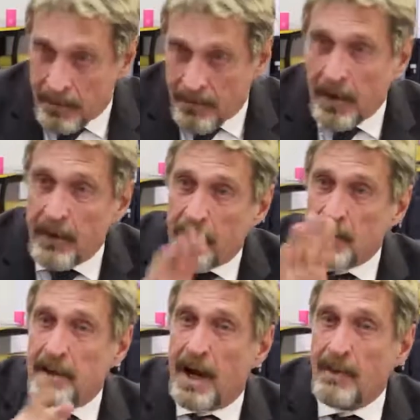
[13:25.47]
The very
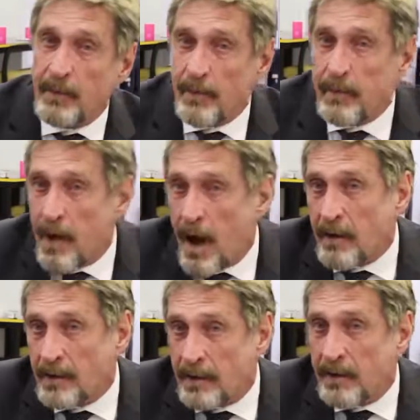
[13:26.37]
first time you've
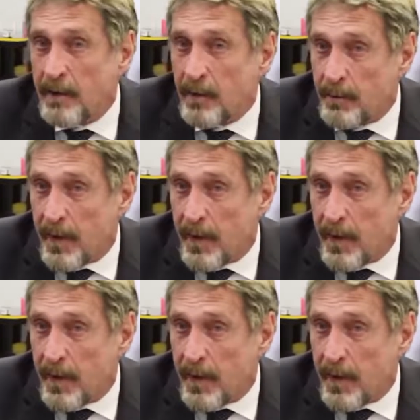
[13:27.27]
logged into your